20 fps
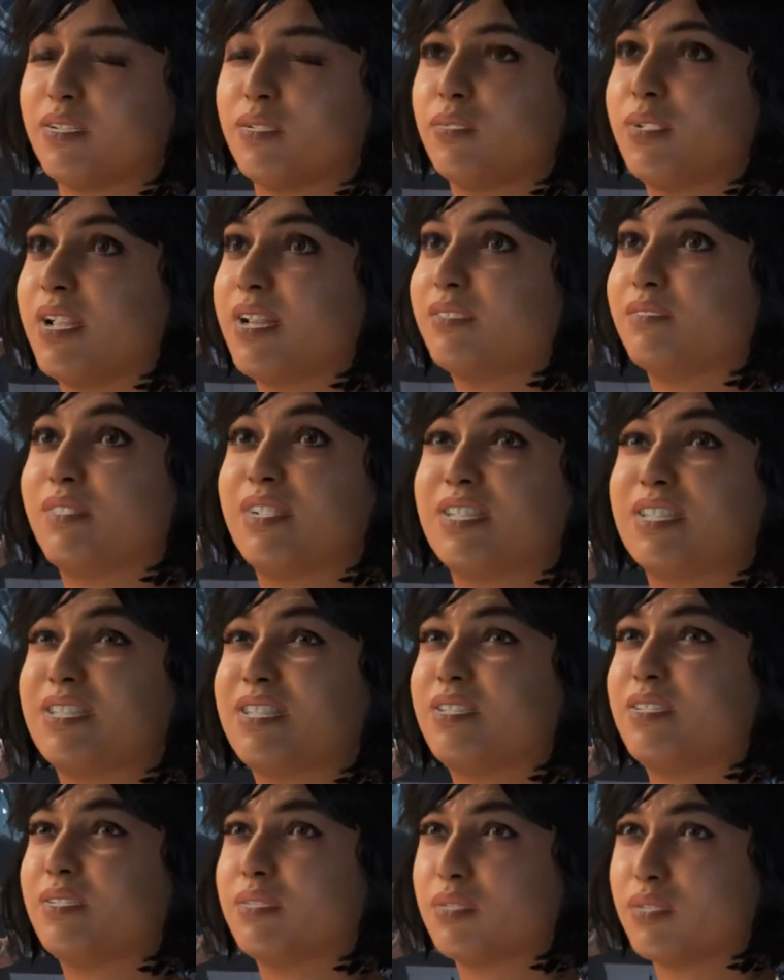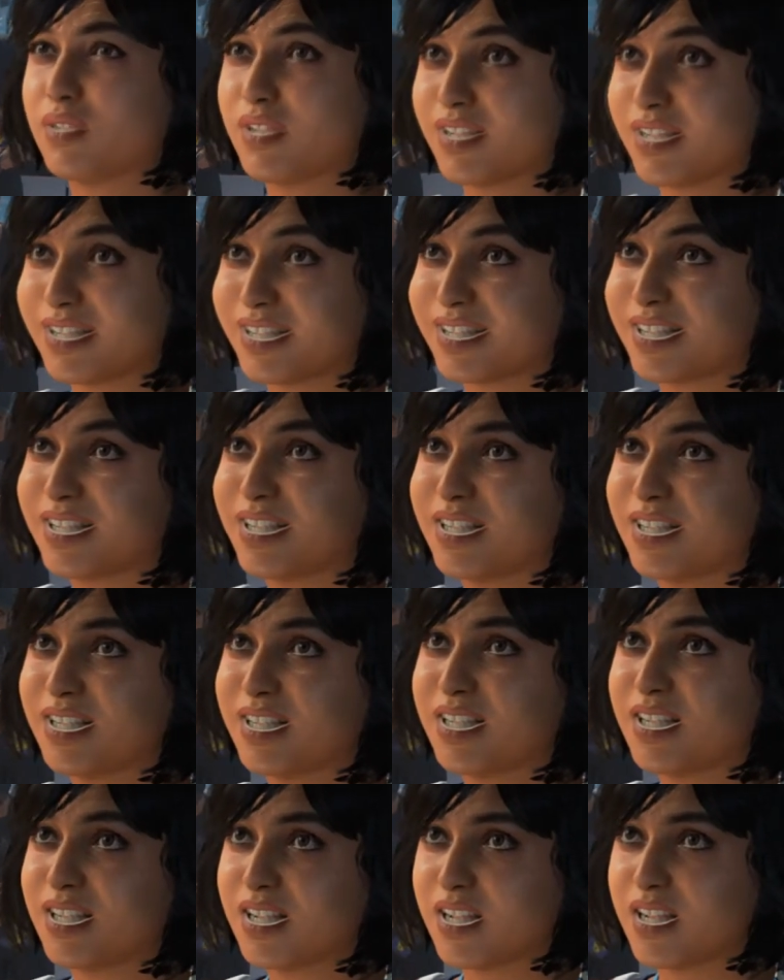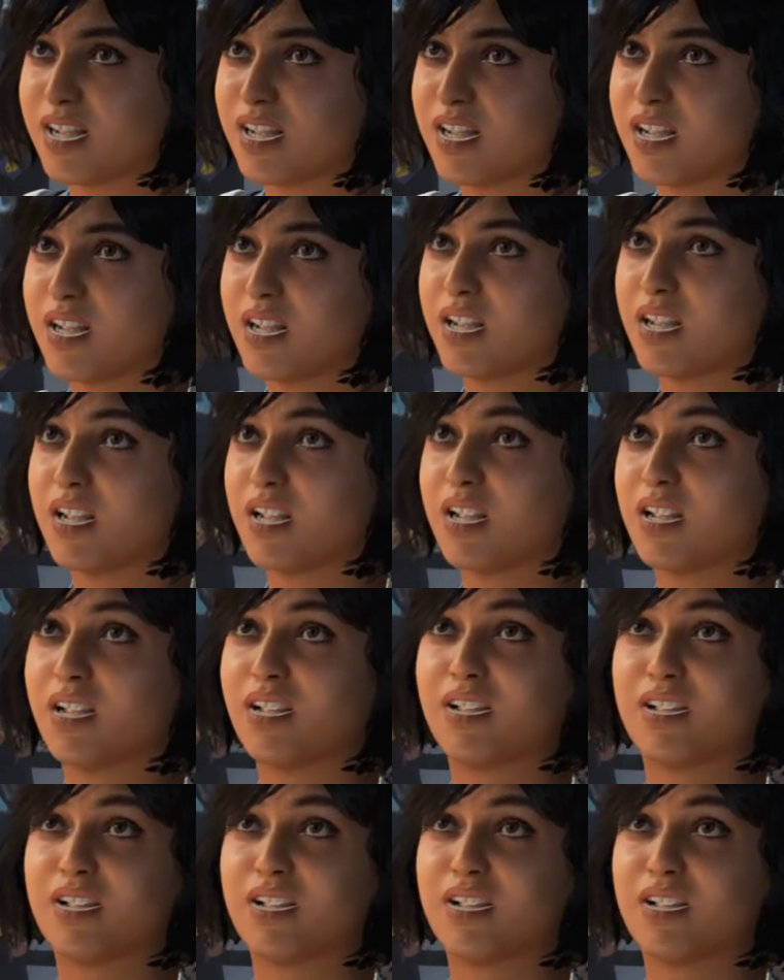You read my story. Everyone submitted.